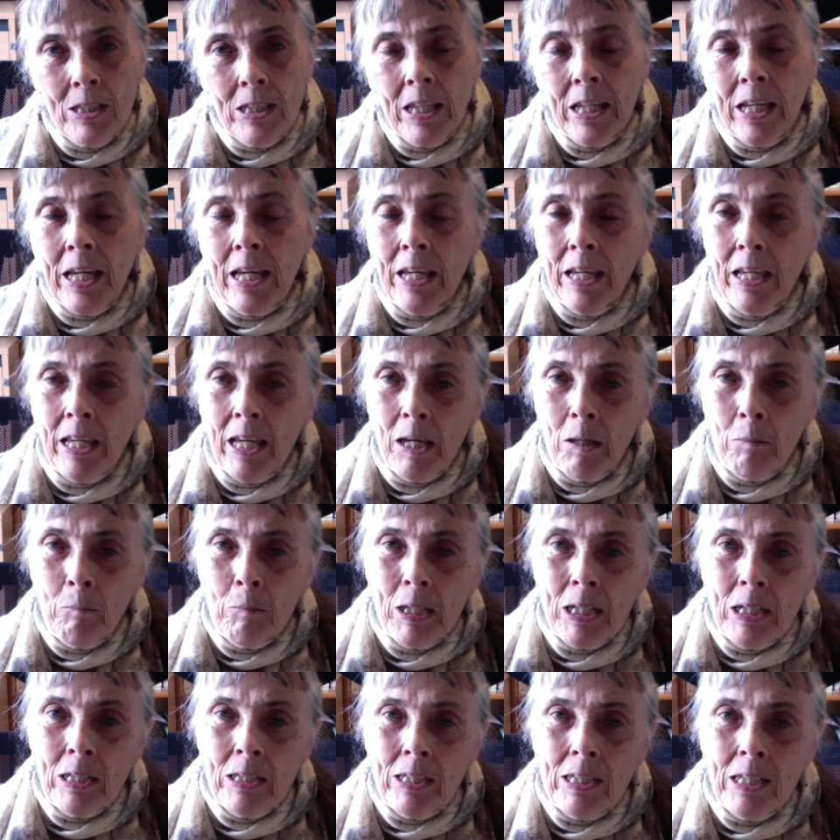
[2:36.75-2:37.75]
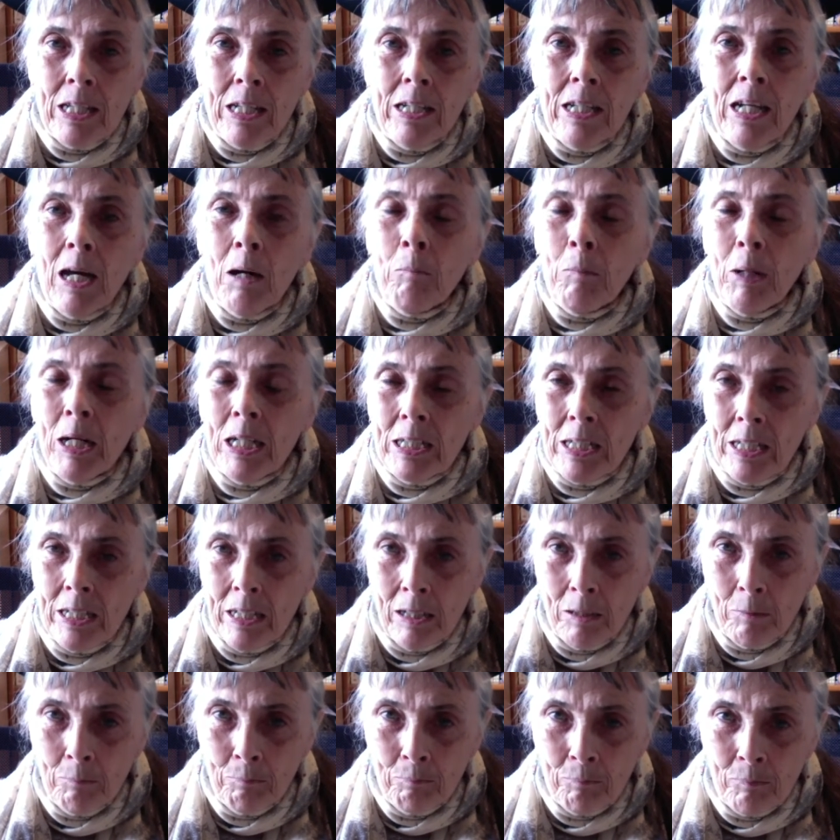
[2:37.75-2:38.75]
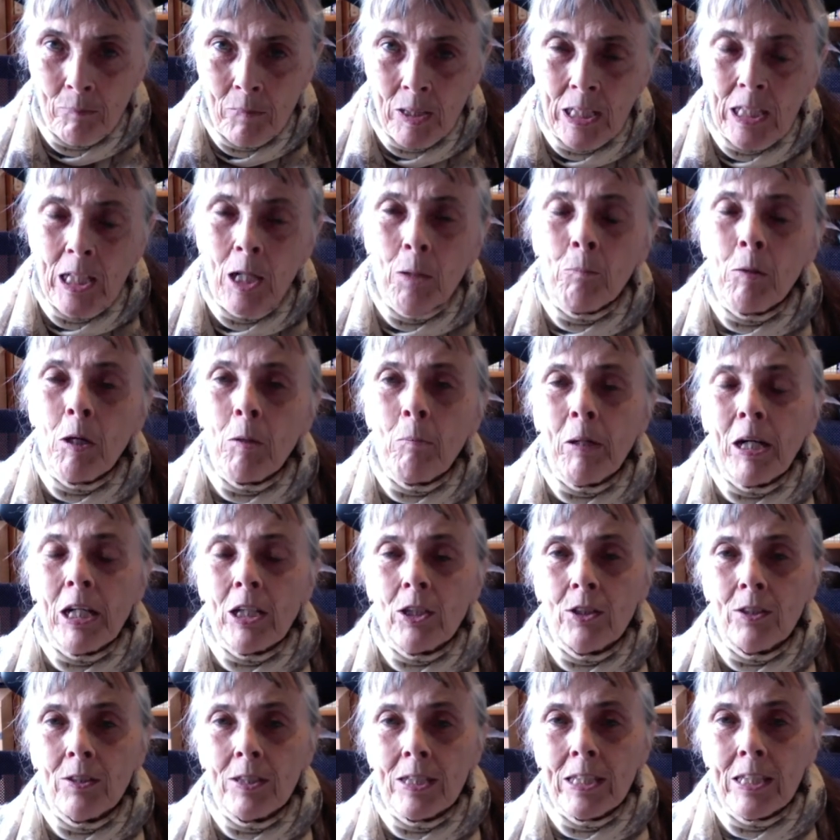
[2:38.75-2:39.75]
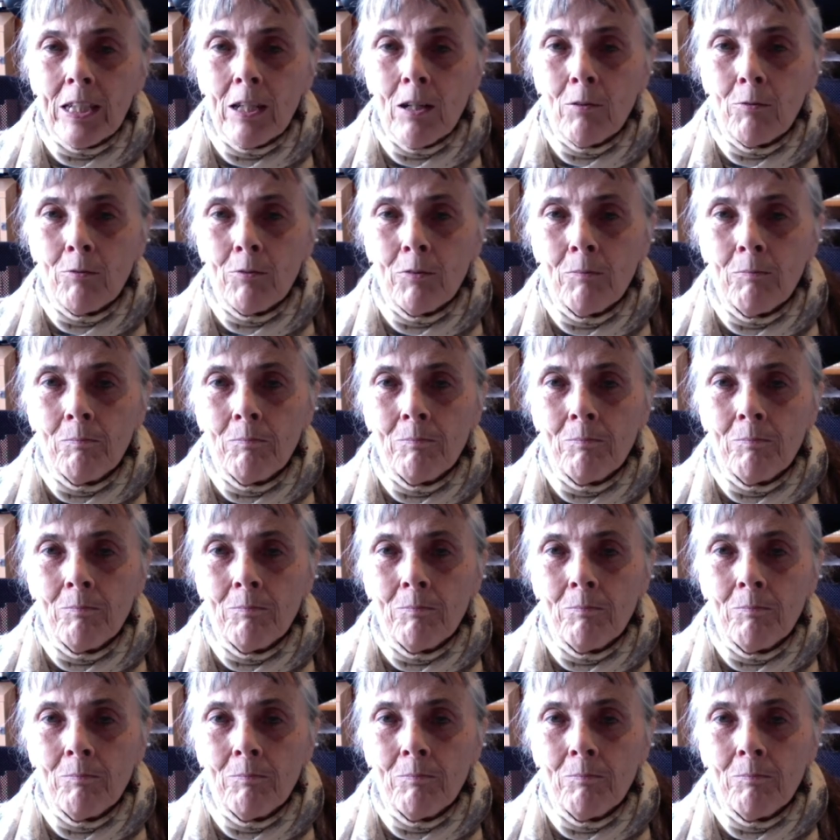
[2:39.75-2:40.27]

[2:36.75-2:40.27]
the king came in and said, "Now, my dear, tell me about yourself."